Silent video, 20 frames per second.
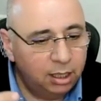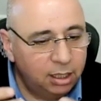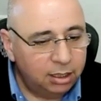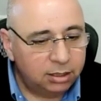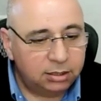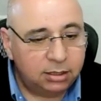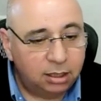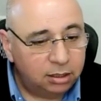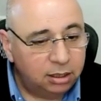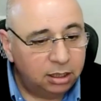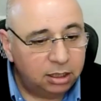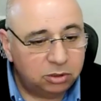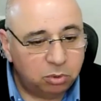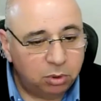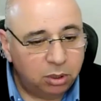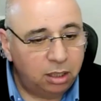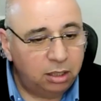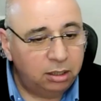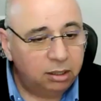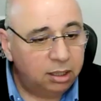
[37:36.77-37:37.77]
is that
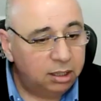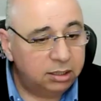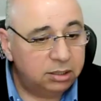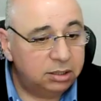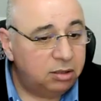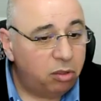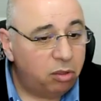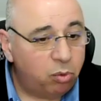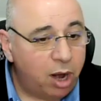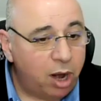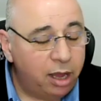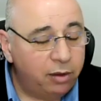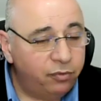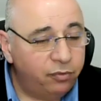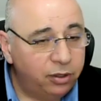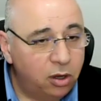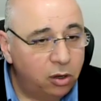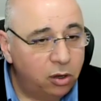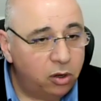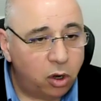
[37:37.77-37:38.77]
Israel is
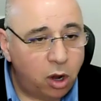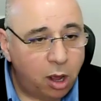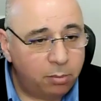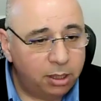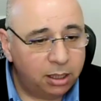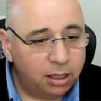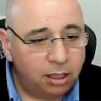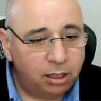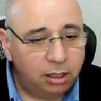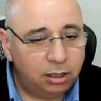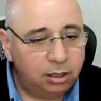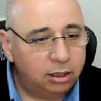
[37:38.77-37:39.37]
thriving economically.